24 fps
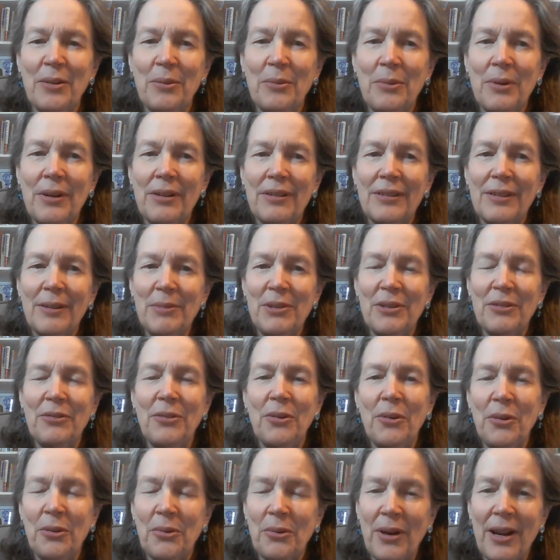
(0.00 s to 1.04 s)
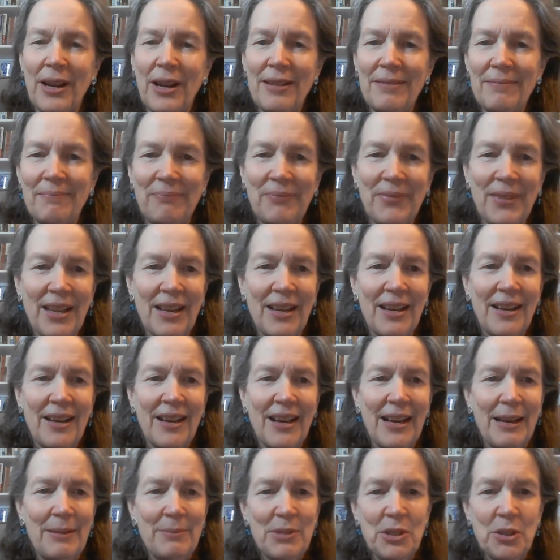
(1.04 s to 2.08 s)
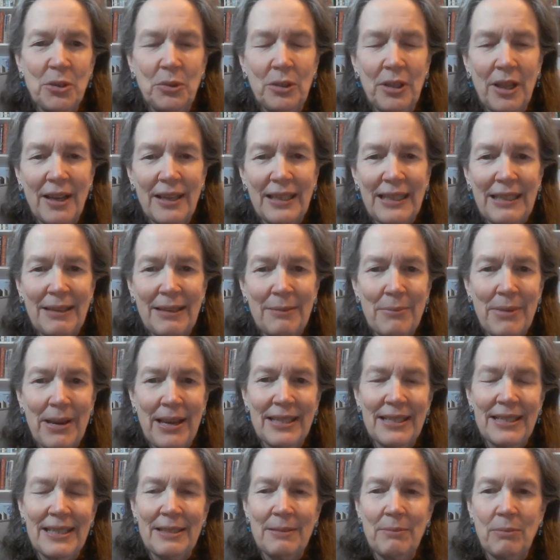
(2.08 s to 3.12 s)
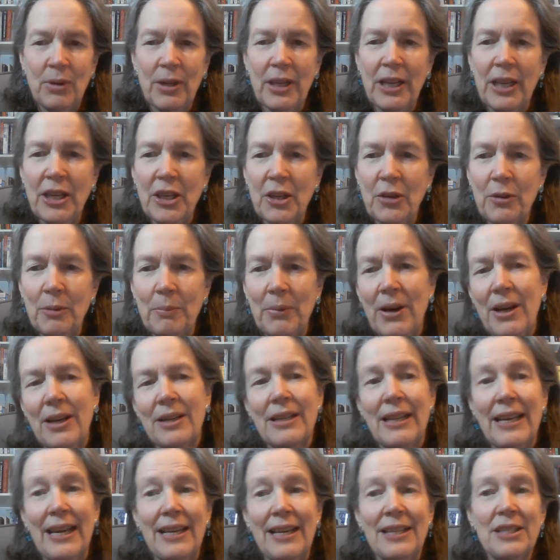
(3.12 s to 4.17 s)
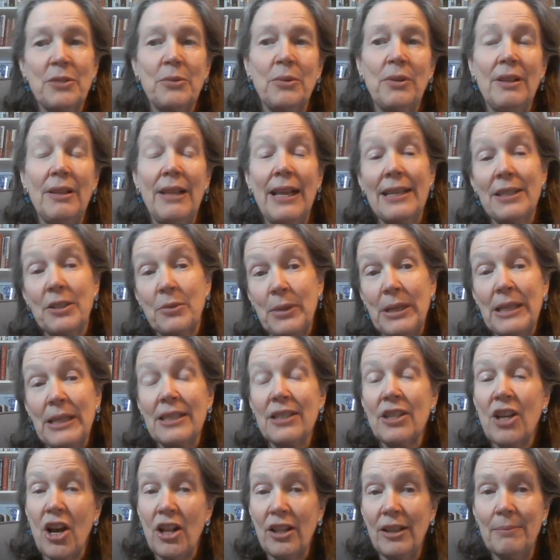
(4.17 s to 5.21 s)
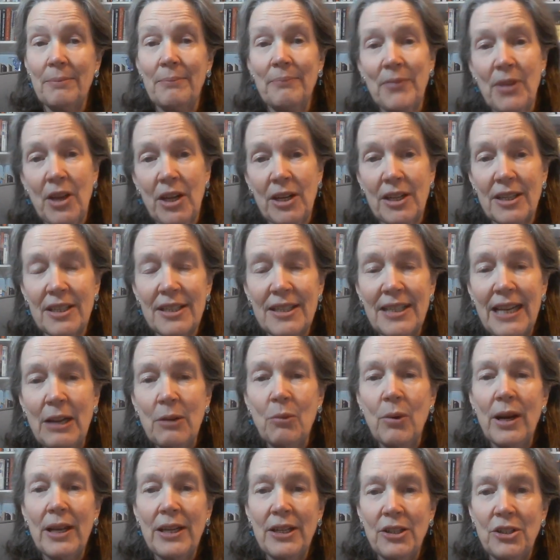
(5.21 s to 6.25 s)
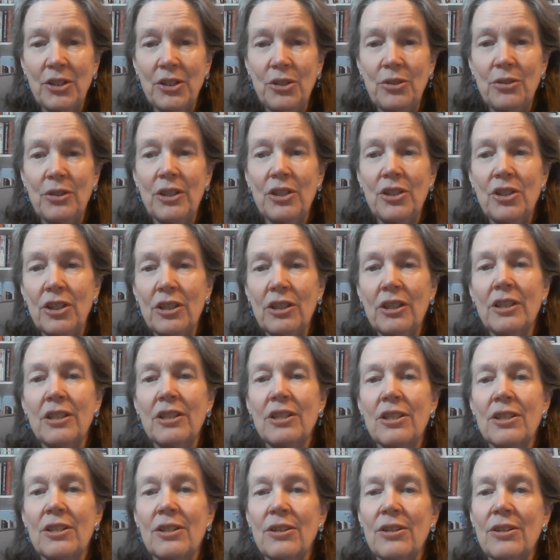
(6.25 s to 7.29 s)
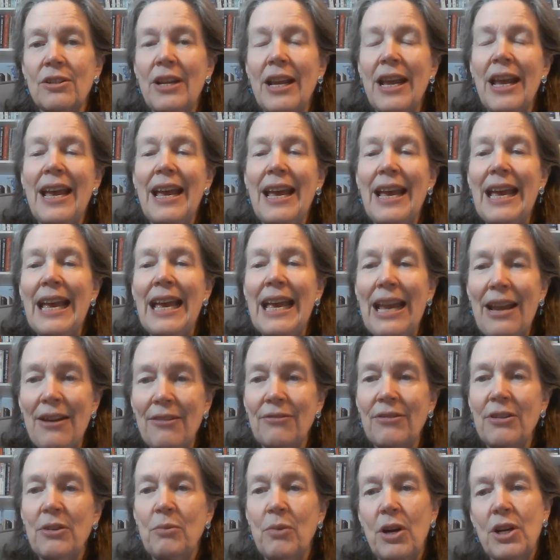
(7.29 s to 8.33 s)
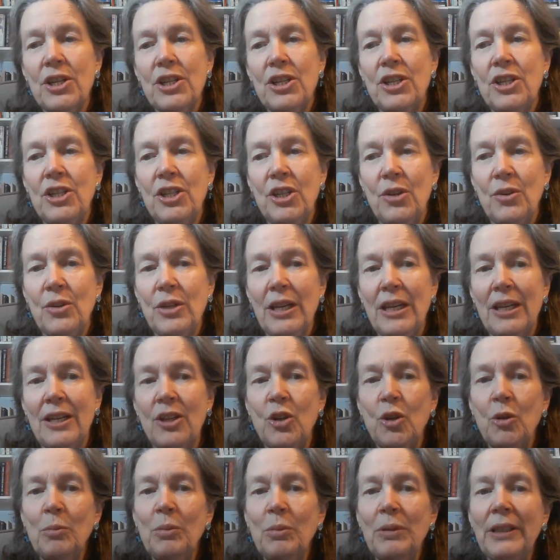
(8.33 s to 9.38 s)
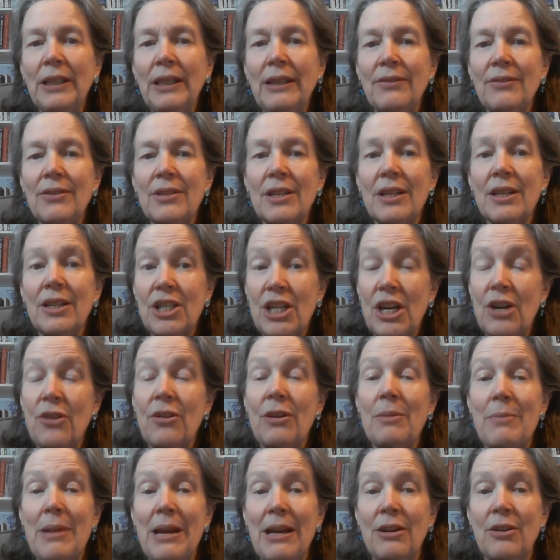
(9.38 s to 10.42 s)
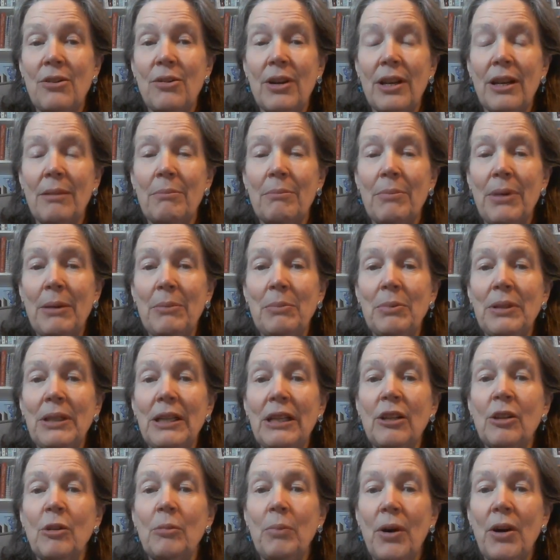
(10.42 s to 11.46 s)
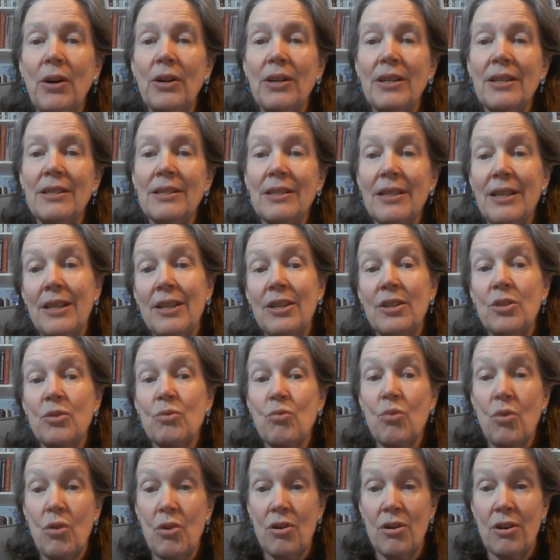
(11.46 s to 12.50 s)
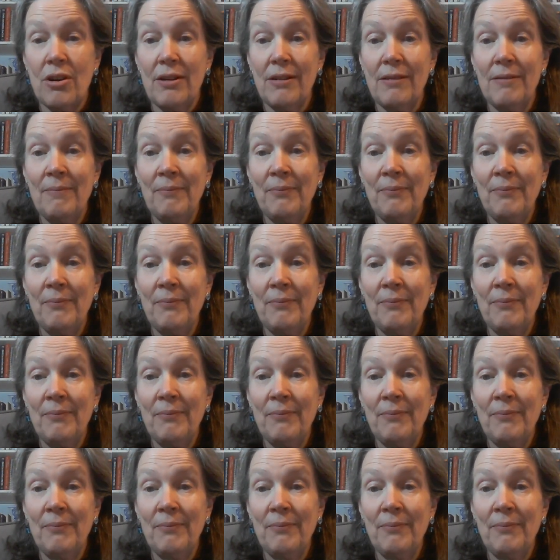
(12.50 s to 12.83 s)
Welcome to Forthright. I'm Sulani Madsen, bringing you a podcast with last week's column on a statewide issue that should concern every Washingtonian who believes gerrymandering by political parties is wrong.